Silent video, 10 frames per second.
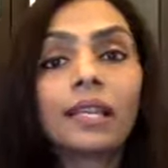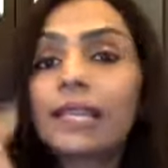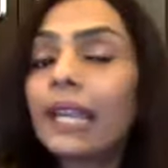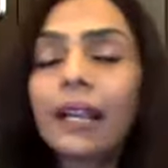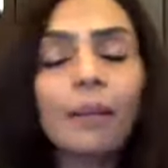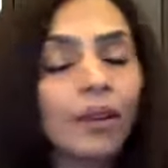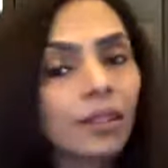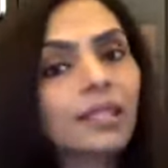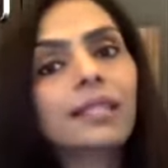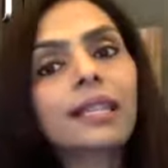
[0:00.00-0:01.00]
Think
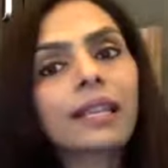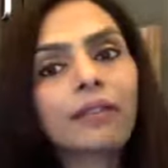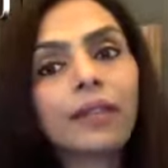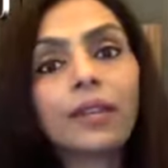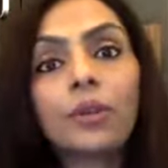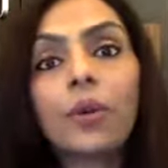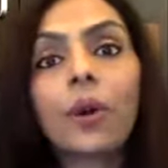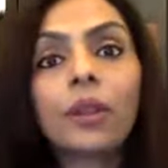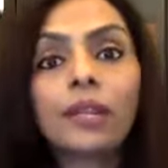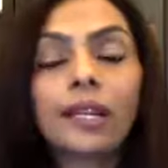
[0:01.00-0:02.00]
about this, like when you are
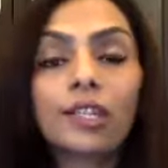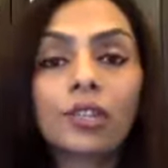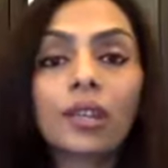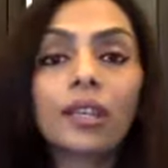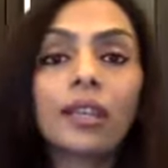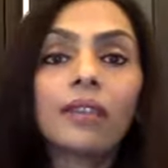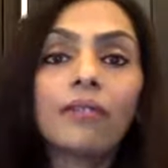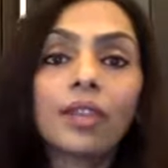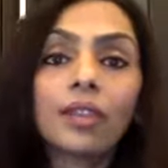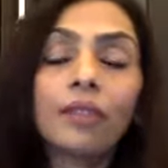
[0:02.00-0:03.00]
on that journey and
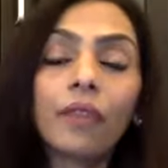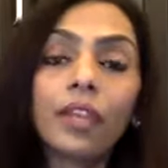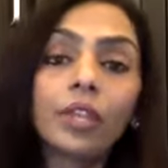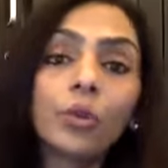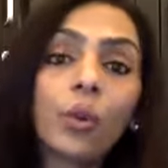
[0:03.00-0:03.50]
when you